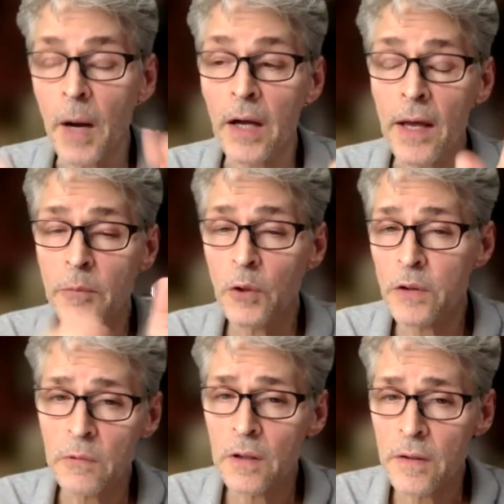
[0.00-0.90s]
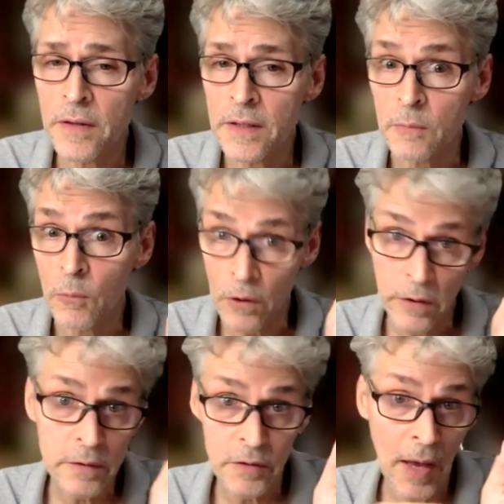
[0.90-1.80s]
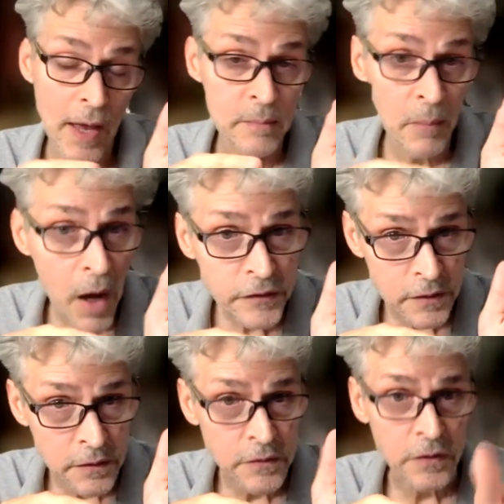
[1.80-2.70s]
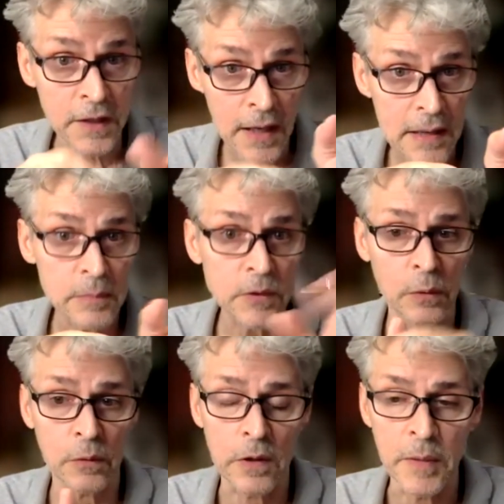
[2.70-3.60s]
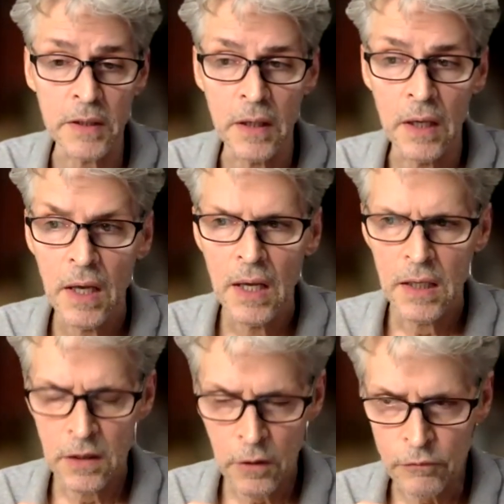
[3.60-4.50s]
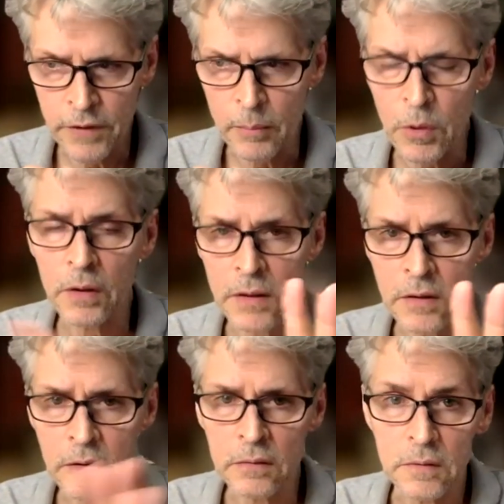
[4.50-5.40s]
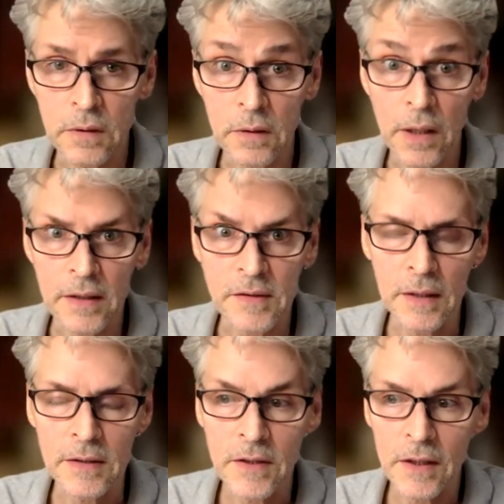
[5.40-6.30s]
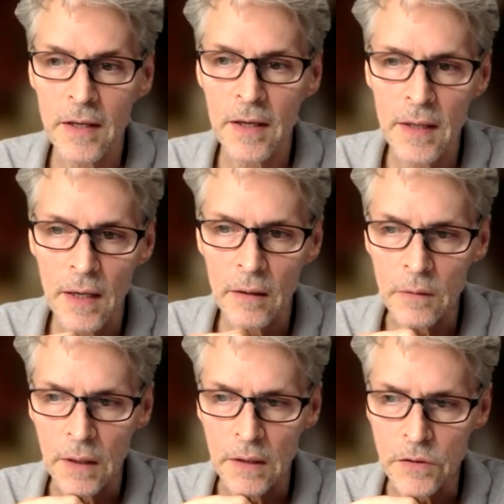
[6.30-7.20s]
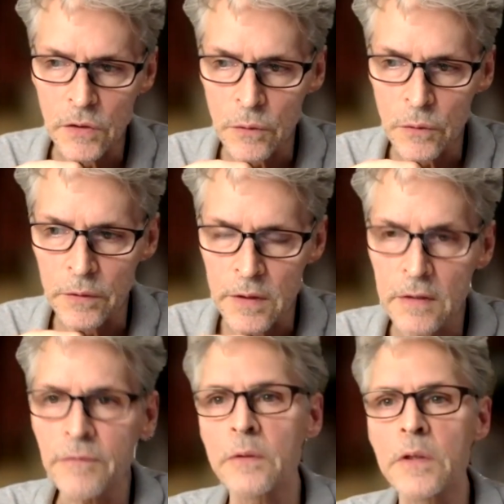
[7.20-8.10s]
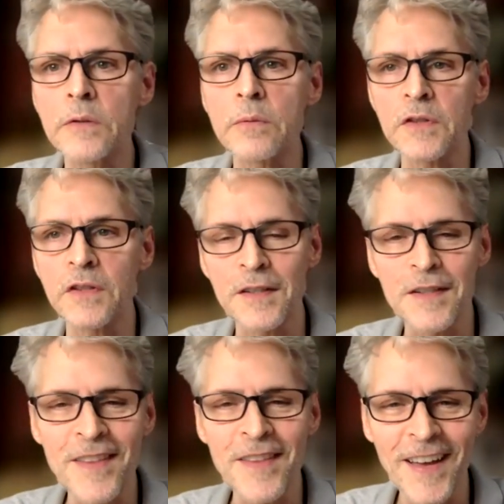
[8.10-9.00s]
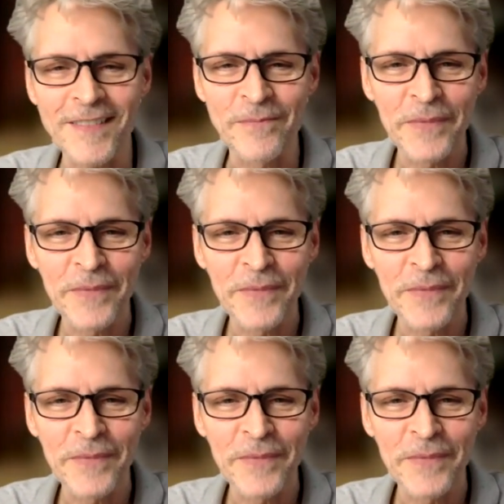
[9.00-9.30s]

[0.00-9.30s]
I am going to run the Words and Monsters game tournament in November, and like I said, check that out at 2:30 if you're interested in that.